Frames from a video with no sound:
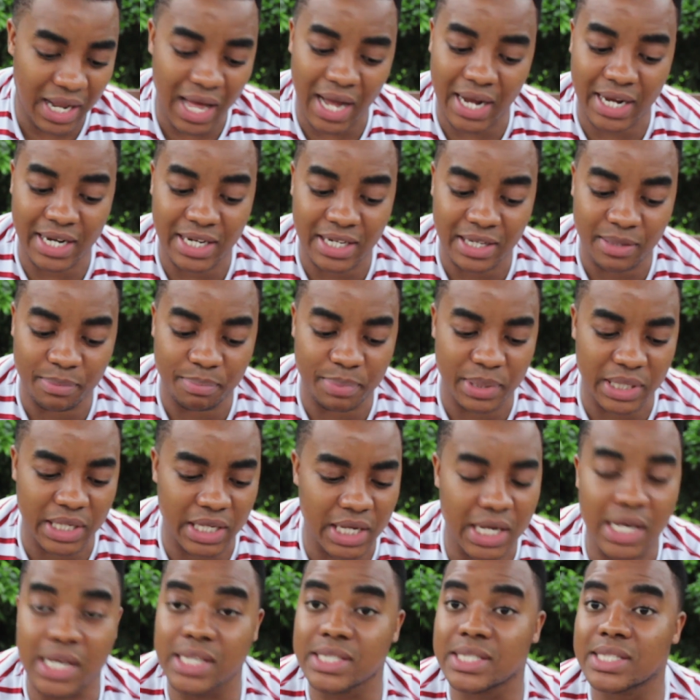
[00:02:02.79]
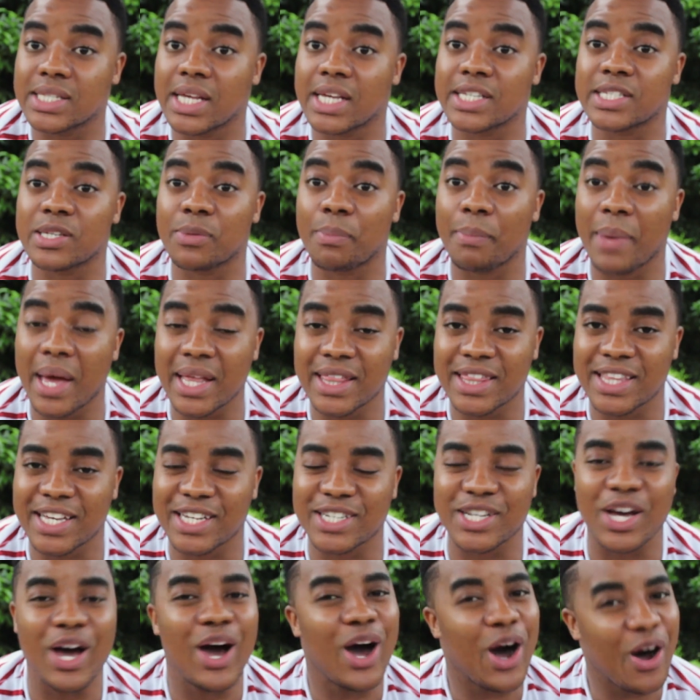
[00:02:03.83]
luck, because there's a
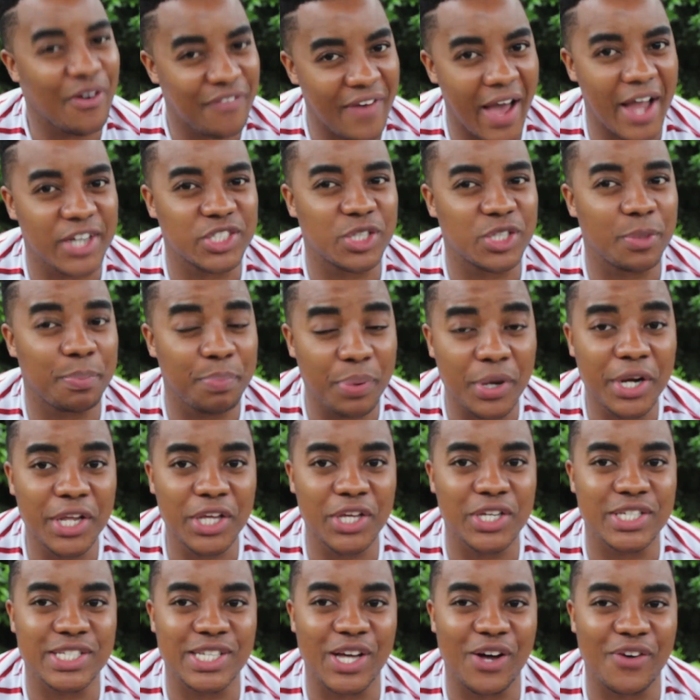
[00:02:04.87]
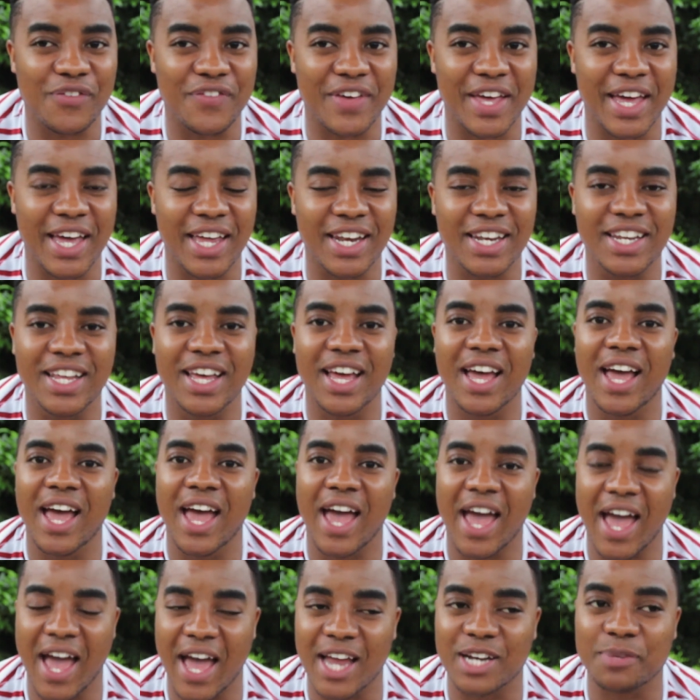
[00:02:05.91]
method of actually putting yourself in
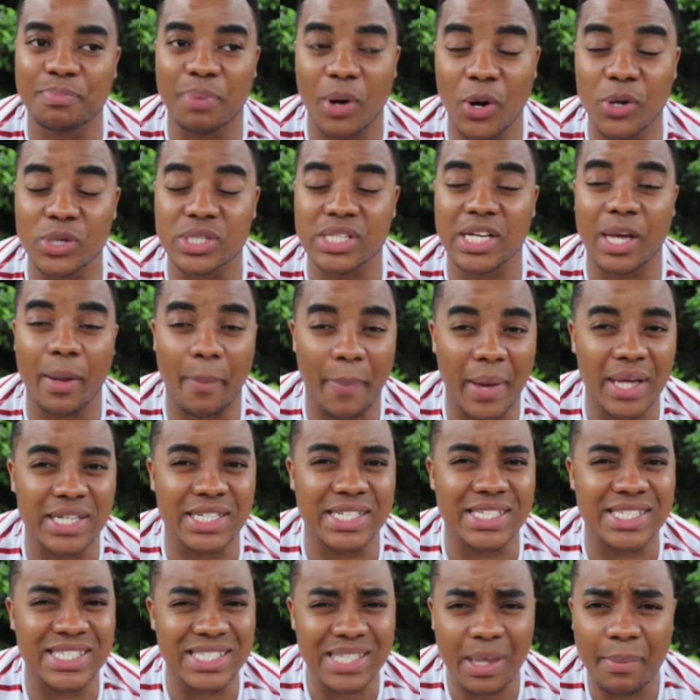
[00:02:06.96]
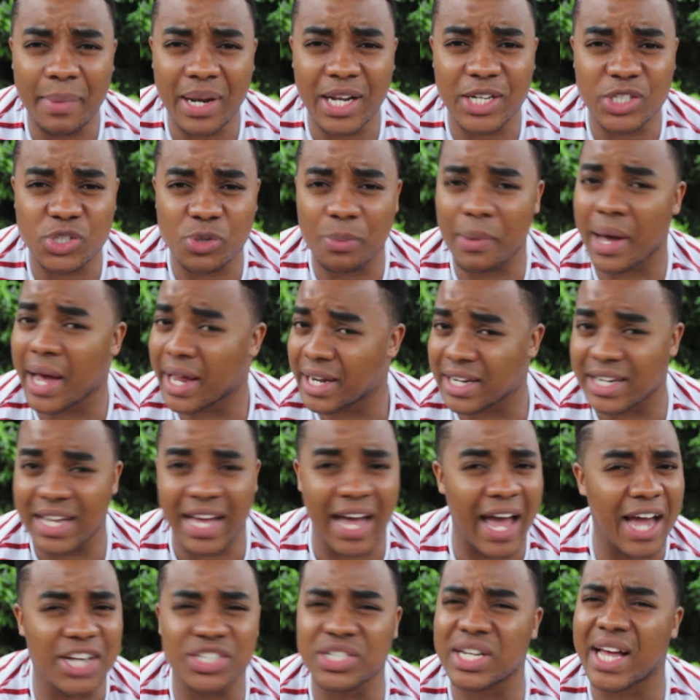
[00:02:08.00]
and posting a picture similar to mine,
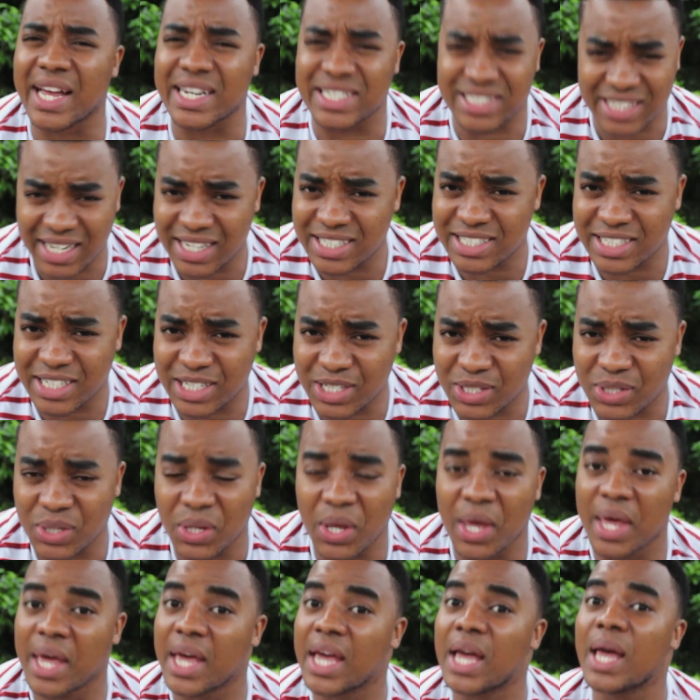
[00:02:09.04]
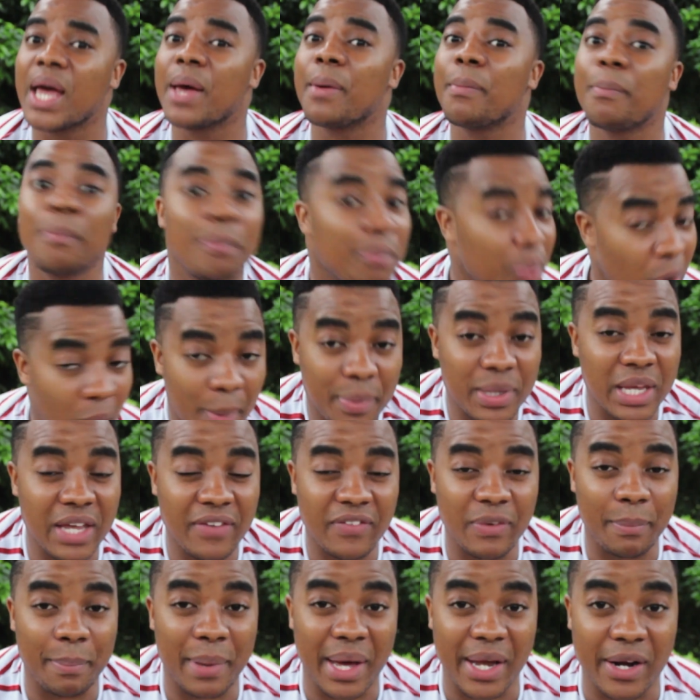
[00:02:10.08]
actually identical, probably
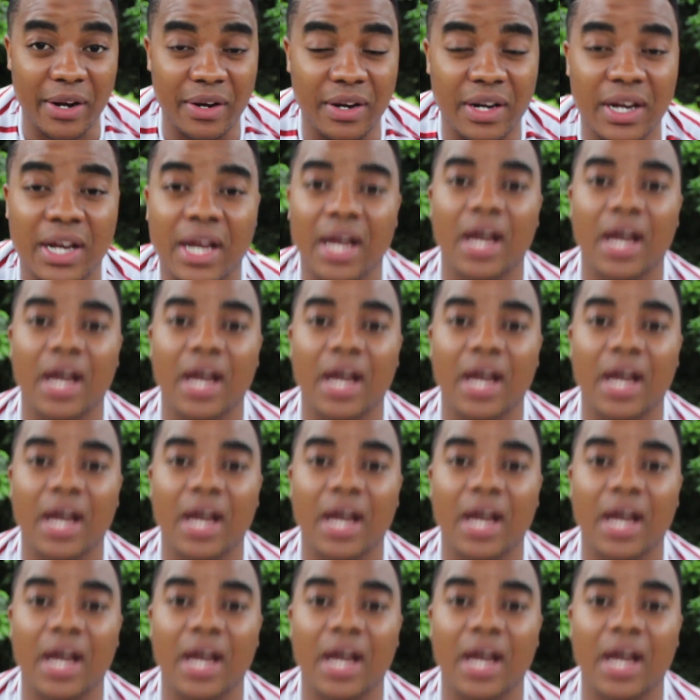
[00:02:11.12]
even better.